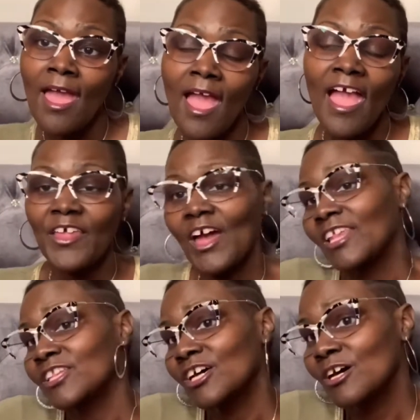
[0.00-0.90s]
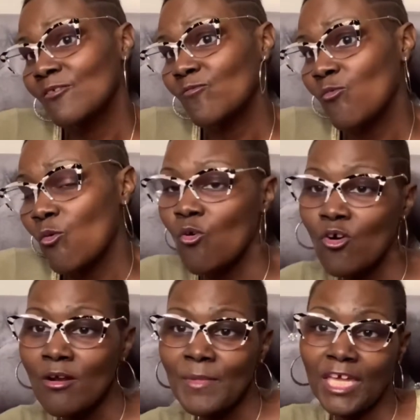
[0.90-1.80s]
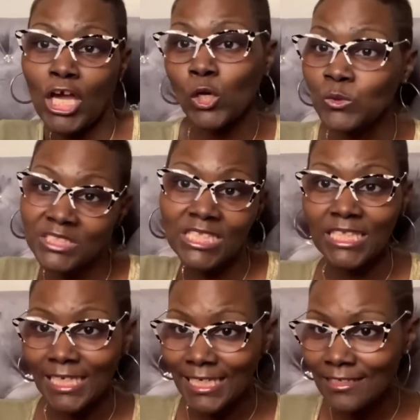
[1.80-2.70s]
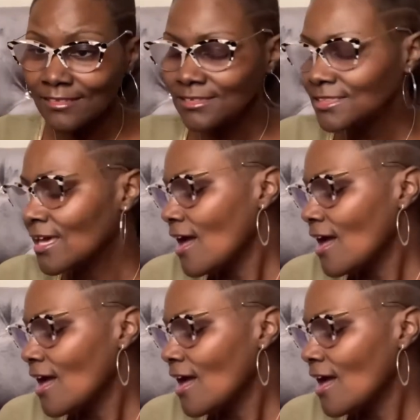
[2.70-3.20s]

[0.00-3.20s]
and I love warm and cozy things.